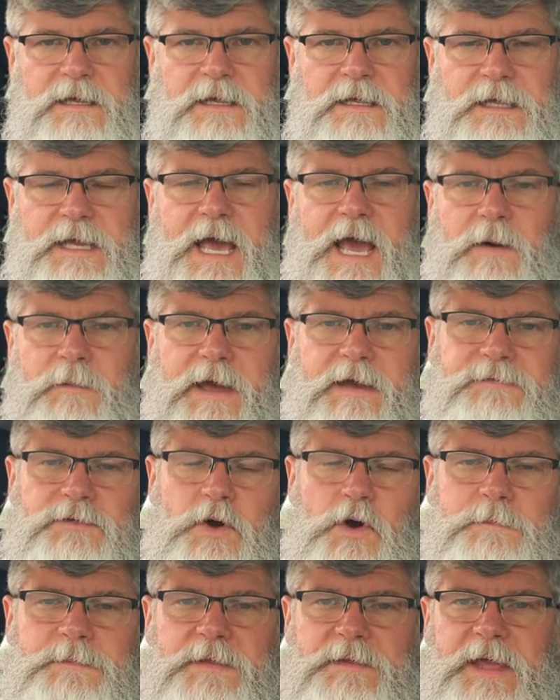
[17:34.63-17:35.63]
Yeah, we have to
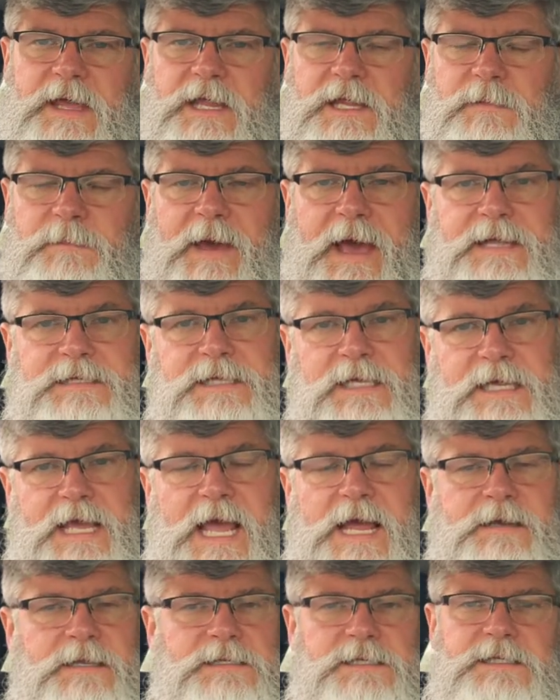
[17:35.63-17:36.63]
hope that they get the pads.
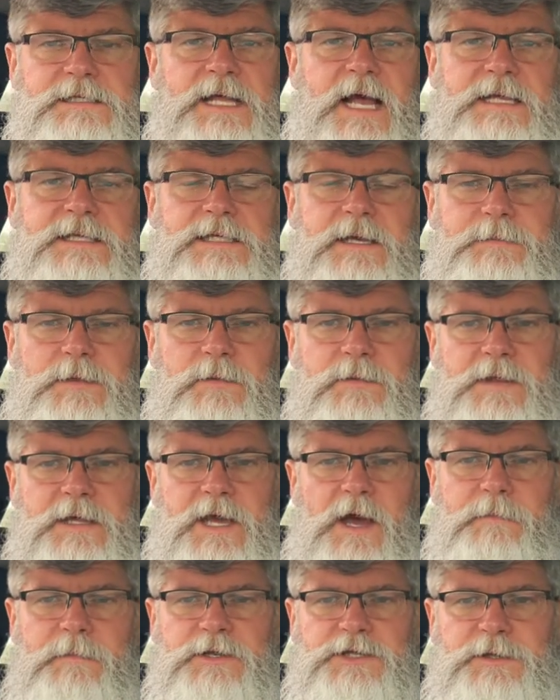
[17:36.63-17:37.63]
Again, this is not something where the
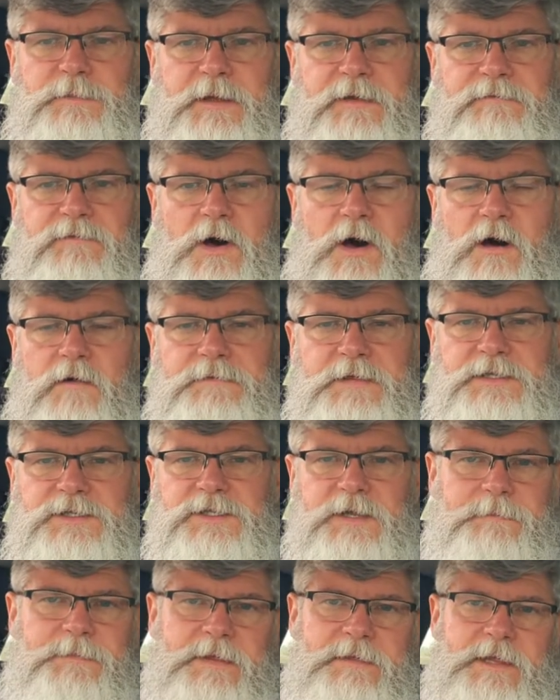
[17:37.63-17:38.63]
government should be involved. It's
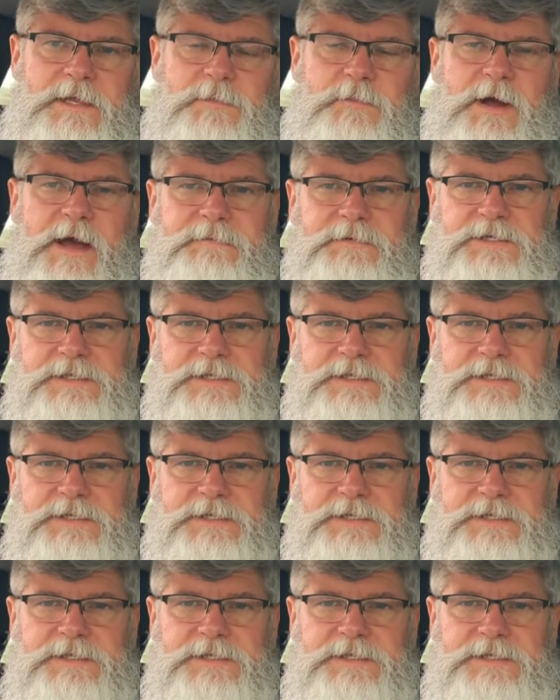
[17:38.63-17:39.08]
something that the private